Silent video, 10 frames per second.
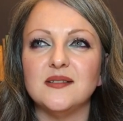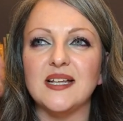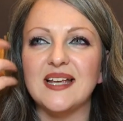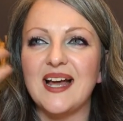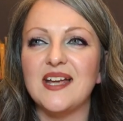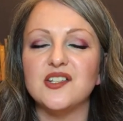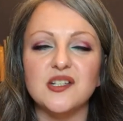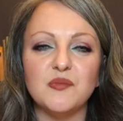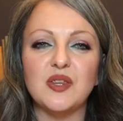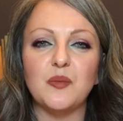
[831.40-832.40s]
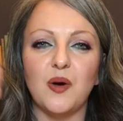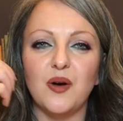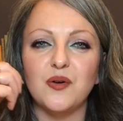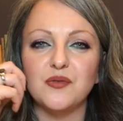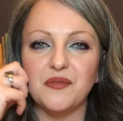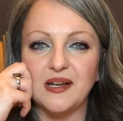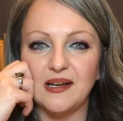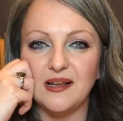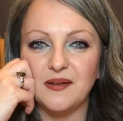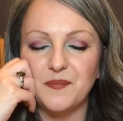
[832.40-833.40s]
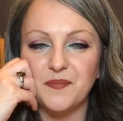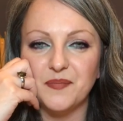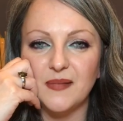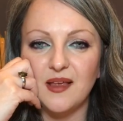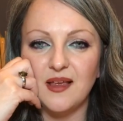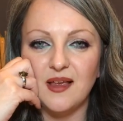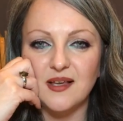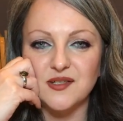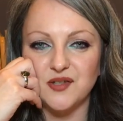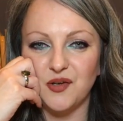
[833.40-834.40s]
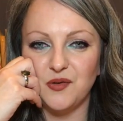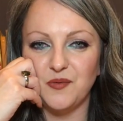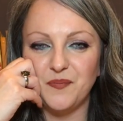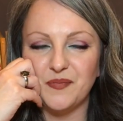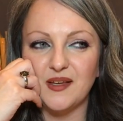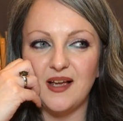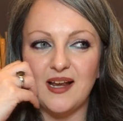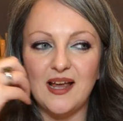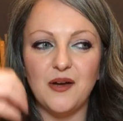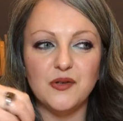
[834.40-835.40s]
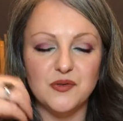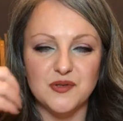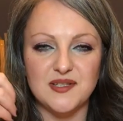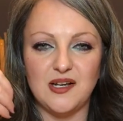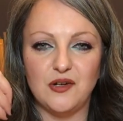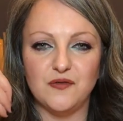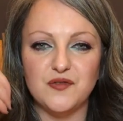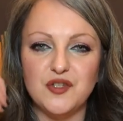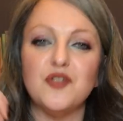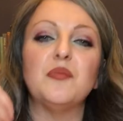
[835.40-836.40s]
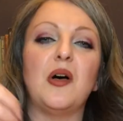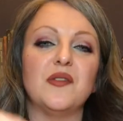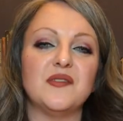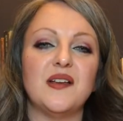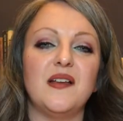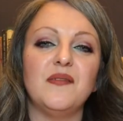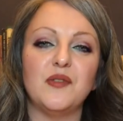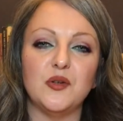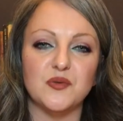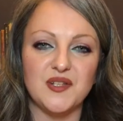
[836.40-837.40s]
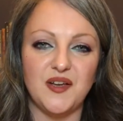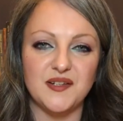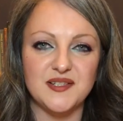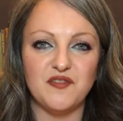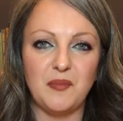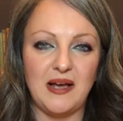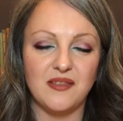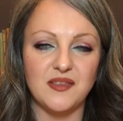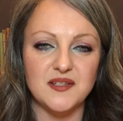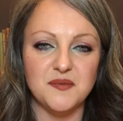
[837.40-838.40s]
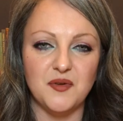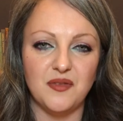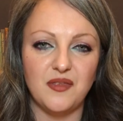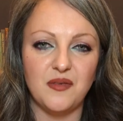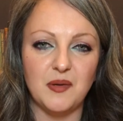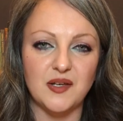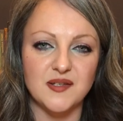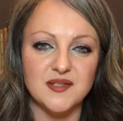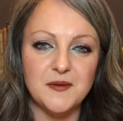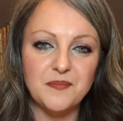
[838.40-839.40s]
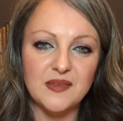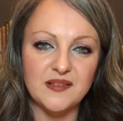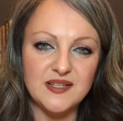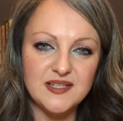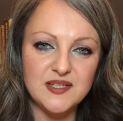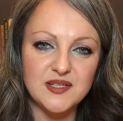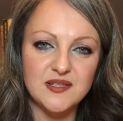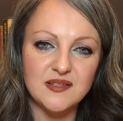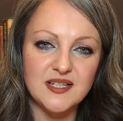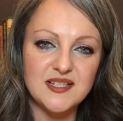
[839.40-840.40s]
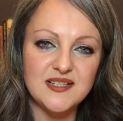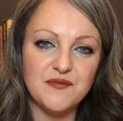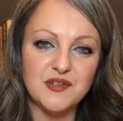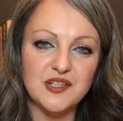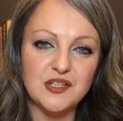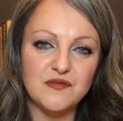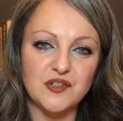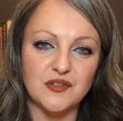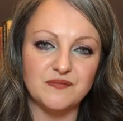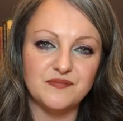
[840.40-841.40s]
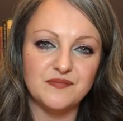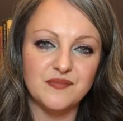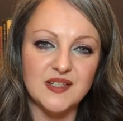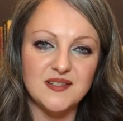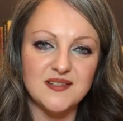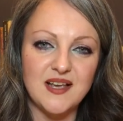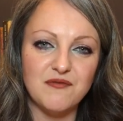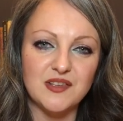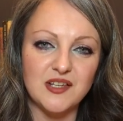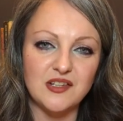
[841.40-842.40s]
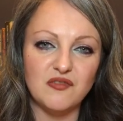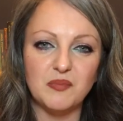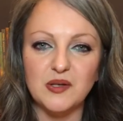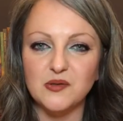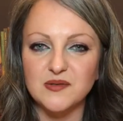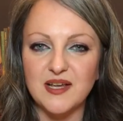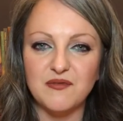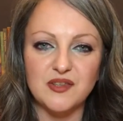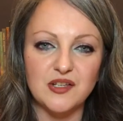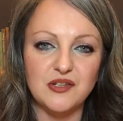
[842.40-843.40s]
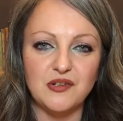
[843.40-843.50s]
engaging with the world, really. So allow yourself to ponder the alternative path this month, because this is everything you've done. This is everything you've built, everything you